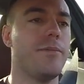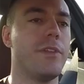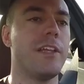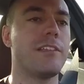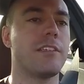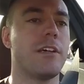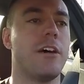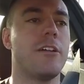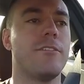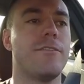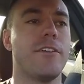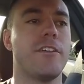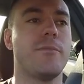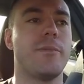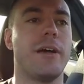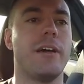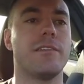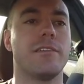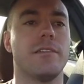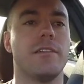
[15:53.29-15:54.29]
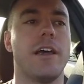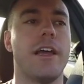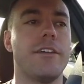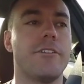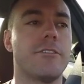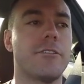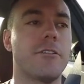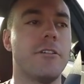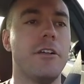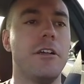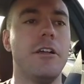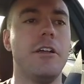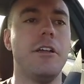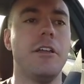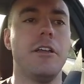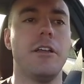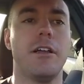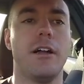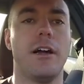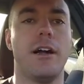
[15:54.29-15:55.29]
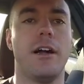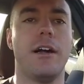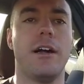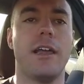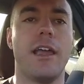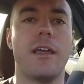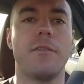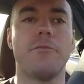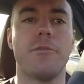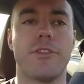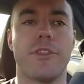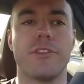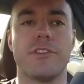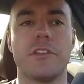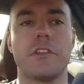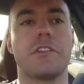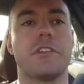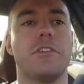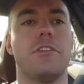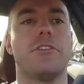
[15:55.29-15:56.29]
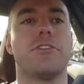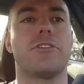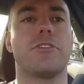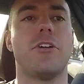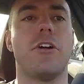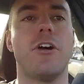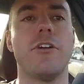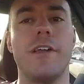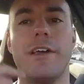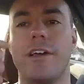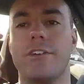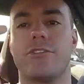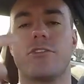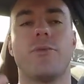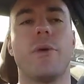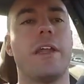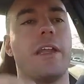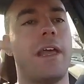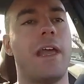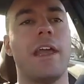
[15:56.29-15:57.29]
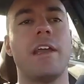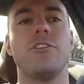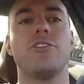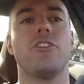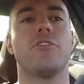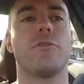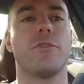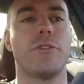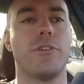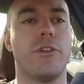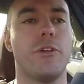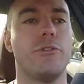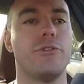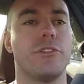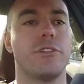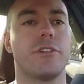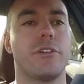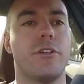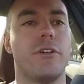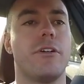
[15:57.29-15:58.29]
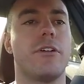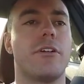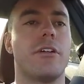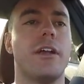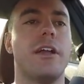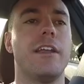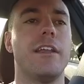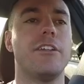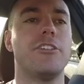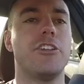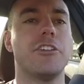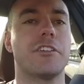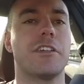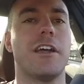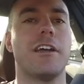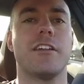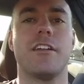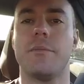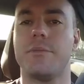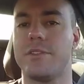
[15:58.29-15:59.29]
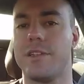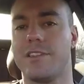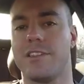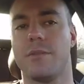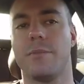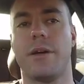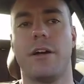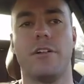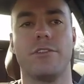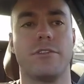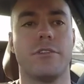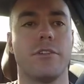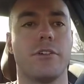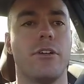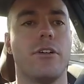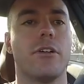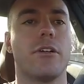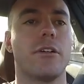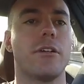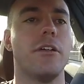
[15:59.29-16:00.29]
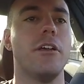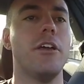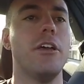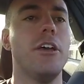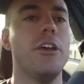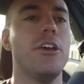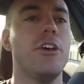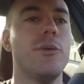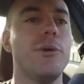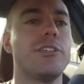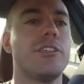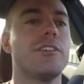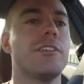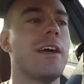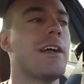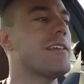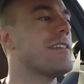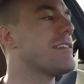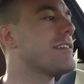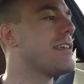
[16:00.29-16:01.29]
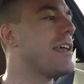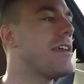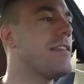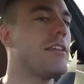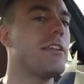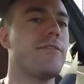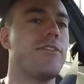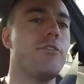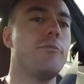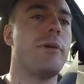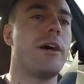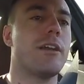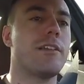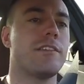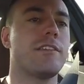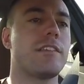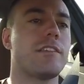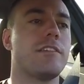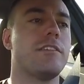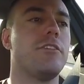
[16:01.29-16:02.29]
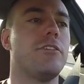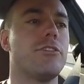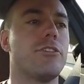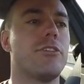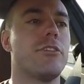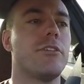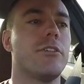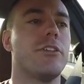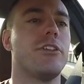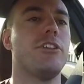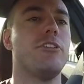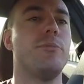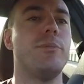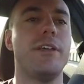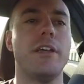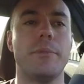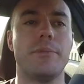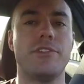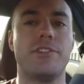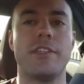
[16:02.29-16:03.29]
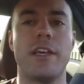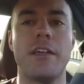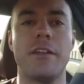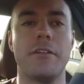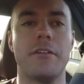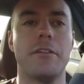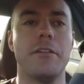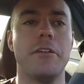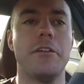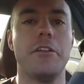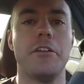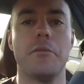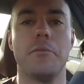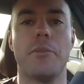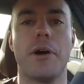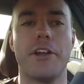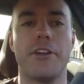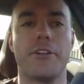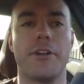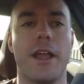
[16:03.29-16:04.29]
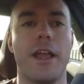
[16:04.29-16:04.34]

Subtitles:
It's 150 pounds lighter, and with the 6-cylinder, all that extra weight hangs over the nose of the car, and it just kind of upsets the balance of the car. Which is not to say that if you bought a 6-cylinder, you'd be upset by your